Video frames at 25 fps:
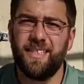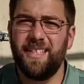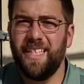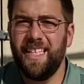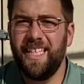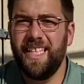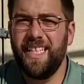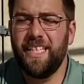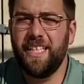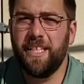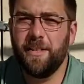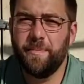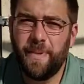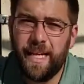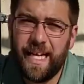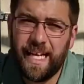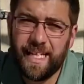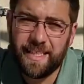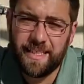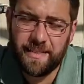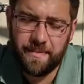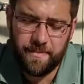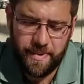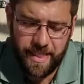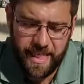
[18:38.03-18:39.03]
cleaning your
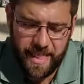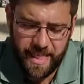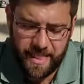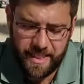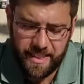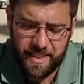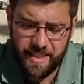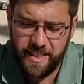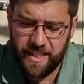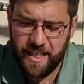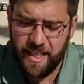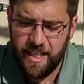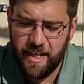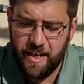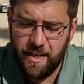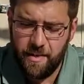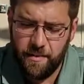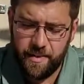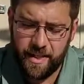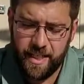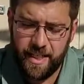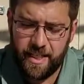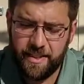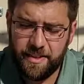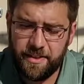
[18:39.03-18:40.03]
pots and pans,
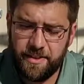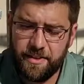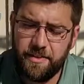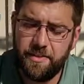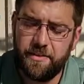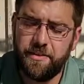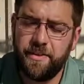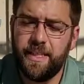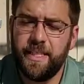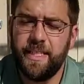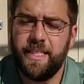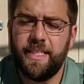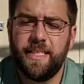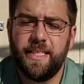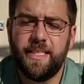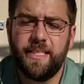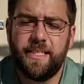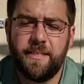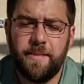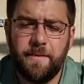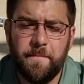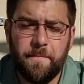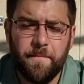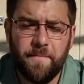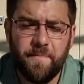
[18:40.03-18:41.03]
what I'll do is
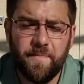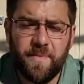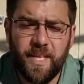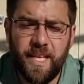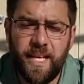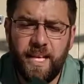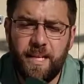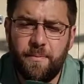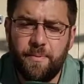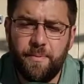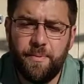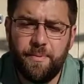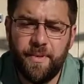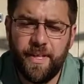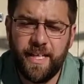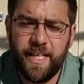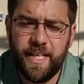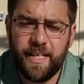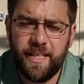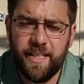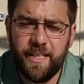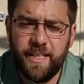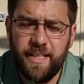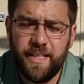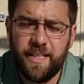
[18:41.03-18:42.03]
I'll
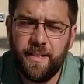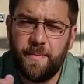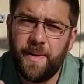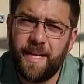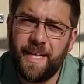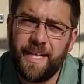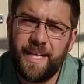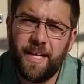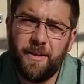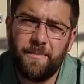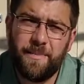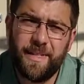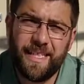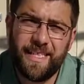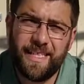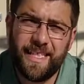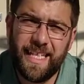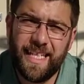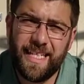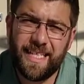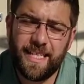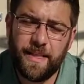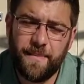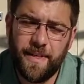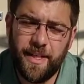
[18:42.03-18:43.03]
bring, depending on how many
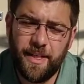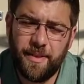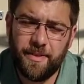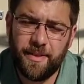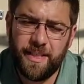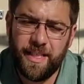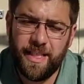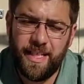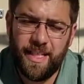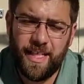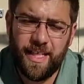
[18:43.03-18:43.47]
days I'm out,